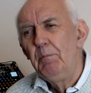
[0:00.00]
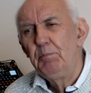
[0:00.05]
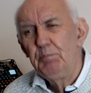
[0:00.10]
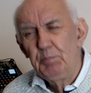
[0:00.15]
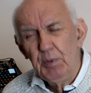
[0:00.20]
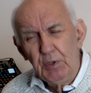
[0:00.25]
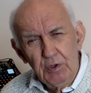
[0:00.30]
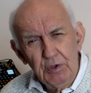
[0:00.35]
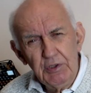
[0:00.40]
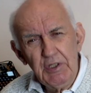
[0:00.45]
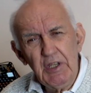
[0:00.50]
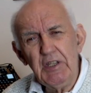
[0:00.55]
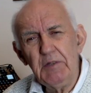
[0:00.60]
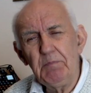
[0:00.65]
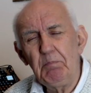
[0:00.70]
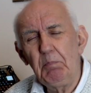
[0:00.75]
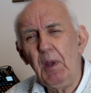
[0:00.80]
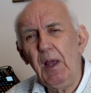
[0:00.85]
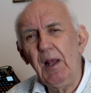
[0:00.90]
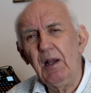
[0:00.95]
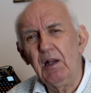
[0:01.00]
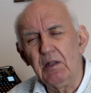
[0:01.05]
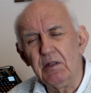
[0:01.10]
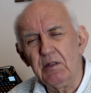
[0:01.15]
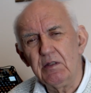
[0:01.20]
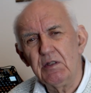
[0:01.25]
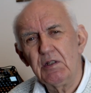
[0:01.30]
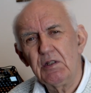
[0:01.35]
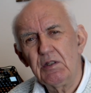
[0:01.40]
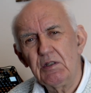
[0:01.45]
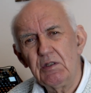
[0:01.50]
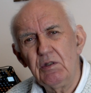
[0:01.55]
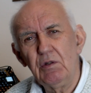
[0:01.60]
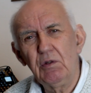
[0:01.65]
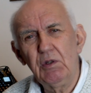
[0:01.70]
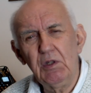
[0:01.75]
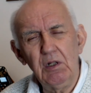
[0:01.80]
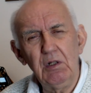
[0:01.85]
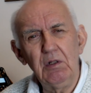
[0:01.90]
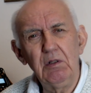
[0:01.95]
Because it's balanced, you
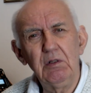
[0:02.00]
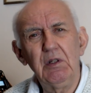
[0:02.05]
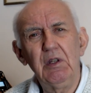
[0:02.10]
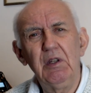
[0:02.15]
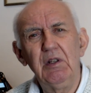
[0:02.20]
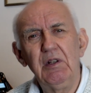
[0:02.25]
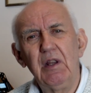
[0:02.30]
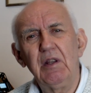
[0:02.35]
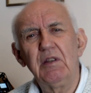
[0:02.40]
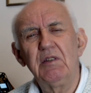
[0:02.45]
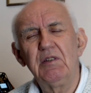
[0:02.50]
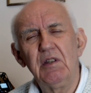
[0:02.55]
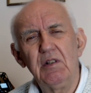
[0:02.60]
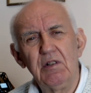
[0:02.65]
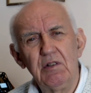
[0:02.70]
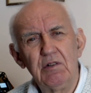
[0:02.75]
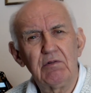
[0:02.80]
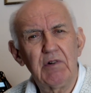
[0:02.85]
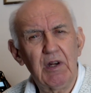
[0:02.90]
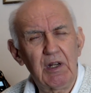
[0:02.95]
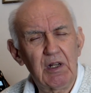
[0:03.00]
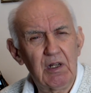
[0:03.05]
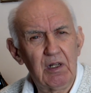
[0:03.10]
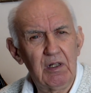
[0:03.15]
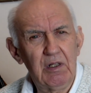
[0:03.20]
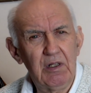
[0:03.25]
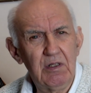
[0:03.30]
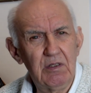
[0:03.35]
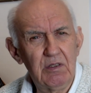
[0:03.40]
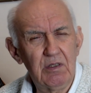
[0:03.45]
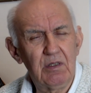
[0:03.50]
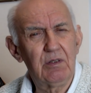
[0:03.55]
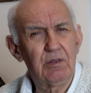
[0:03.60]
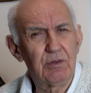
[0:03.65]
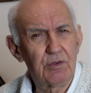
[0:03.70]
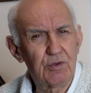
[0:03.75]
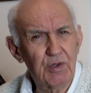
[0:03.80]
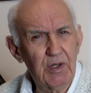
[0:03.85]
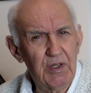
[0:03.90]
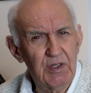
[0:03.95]
can't connect it directly to
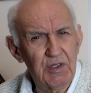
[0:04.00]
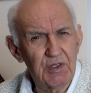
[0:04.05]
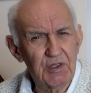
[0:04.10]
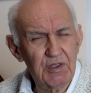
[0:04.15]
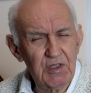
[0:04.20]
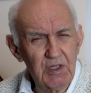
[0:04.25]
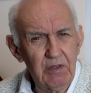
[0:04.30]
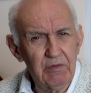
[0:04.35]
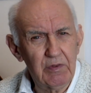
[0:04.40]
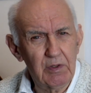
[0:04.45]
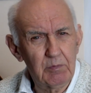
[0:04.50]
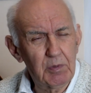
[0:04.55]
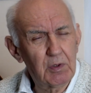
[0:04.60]
your transceiver,